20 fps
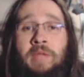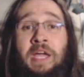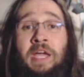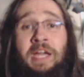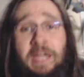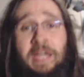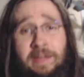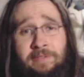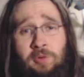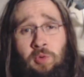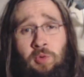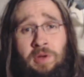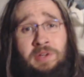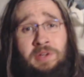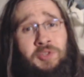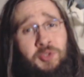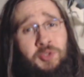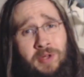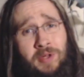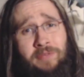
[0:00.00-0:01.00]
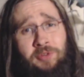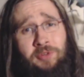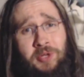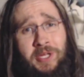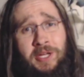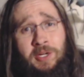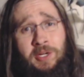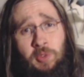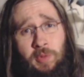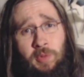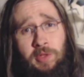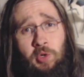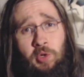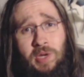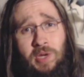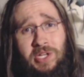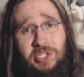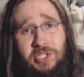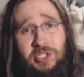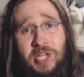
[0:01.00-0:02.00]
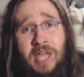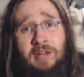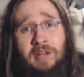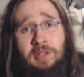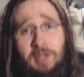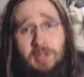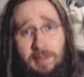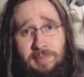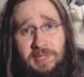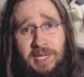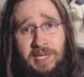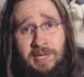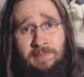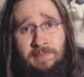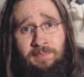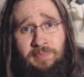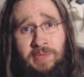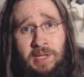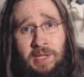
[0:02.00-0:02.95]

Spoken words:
Hey everyone, Trevor here with a quick channel update.